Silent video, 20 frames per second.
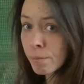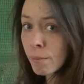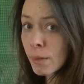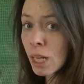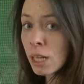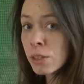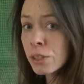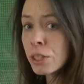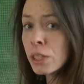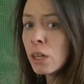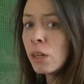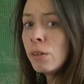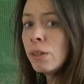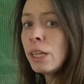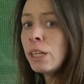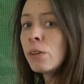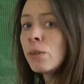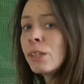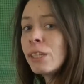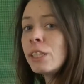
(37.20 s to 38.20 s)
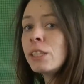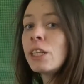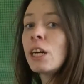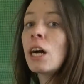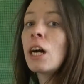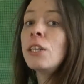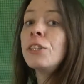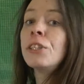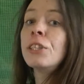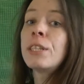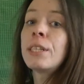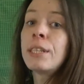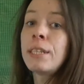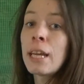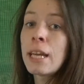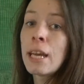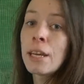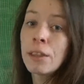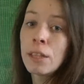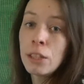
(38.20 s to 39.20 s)
So in order to
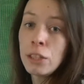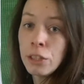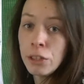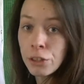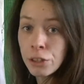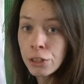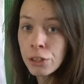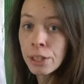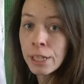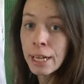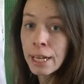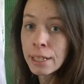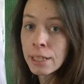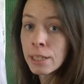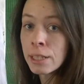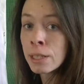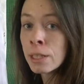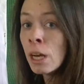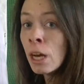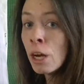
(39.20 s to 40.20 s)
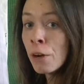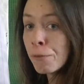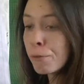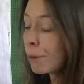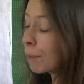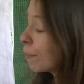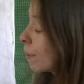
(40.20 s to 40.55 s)
understand the nutrients for